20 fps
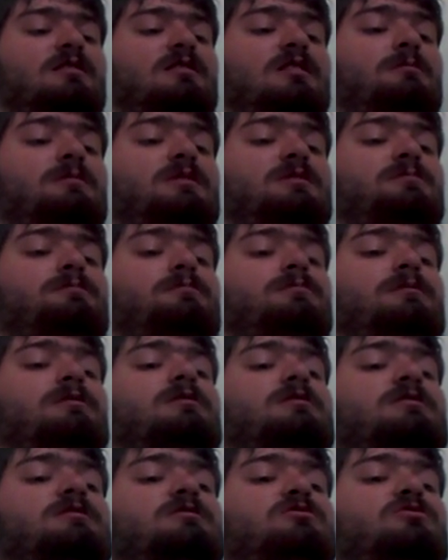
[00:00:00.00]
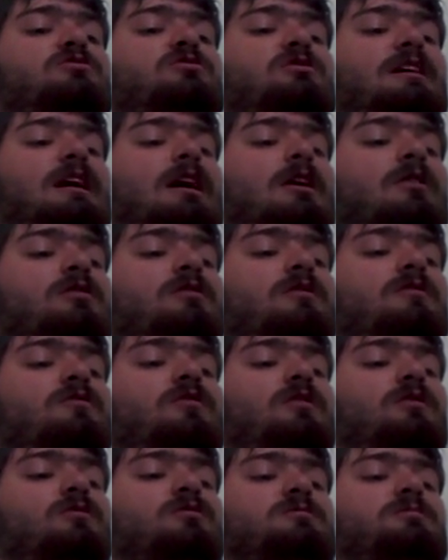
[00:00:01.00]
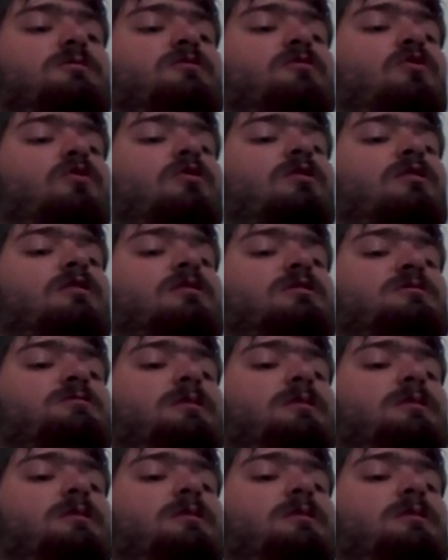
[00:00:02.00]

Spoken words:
The image blurred as soon as Cowgirl was before her,